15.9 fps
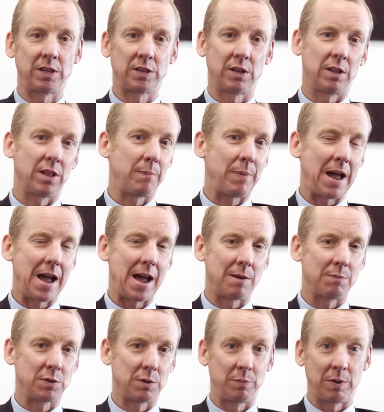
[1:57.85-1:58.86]
that they're
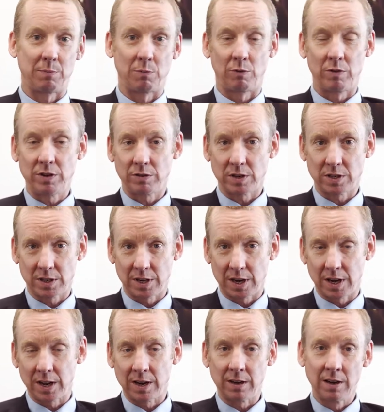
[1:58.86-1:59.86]
perhaps a bit more interested
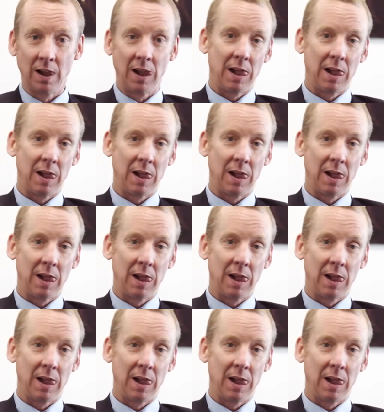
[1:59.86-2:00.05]
in,